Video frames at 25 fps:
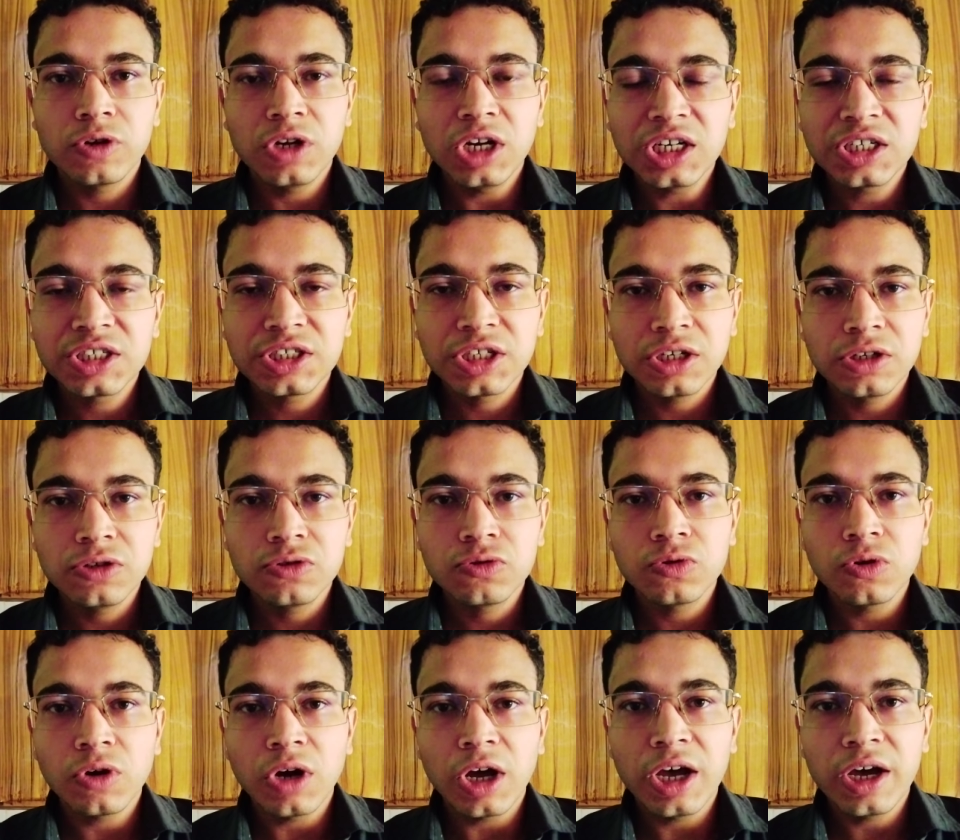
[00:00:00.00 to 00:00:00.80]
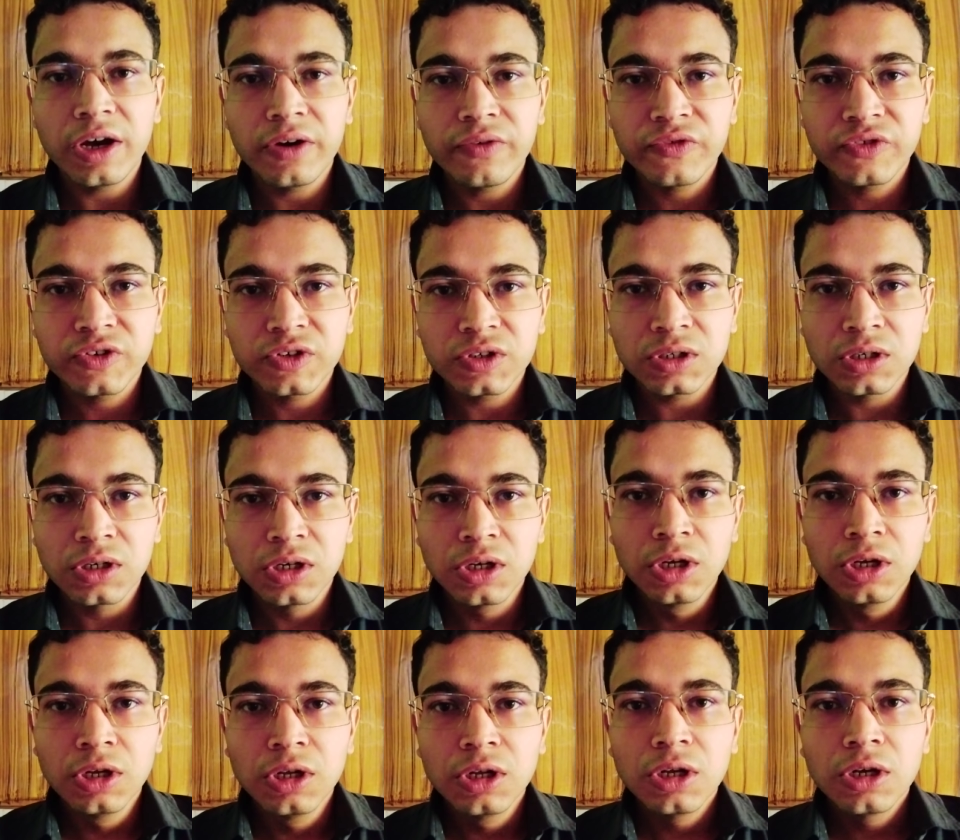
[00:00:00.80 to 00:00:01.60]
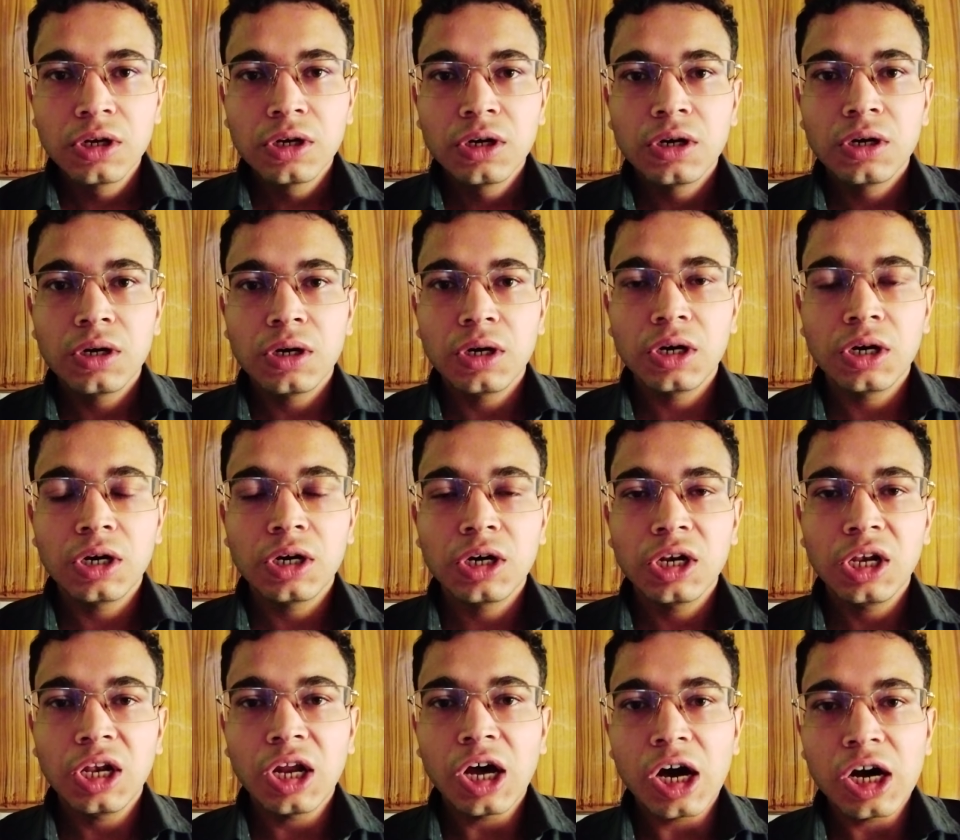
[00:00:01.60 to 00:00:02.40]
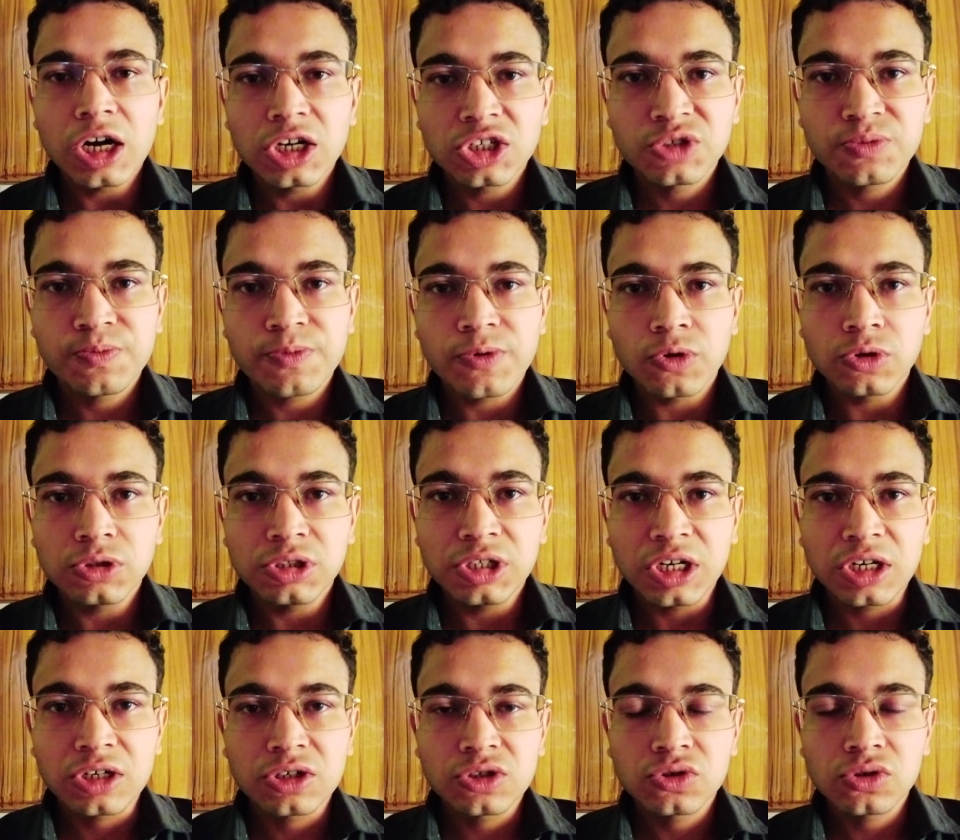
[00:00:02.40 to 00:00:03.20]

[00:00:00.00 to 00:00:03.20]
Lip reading: Let's say you have a large project.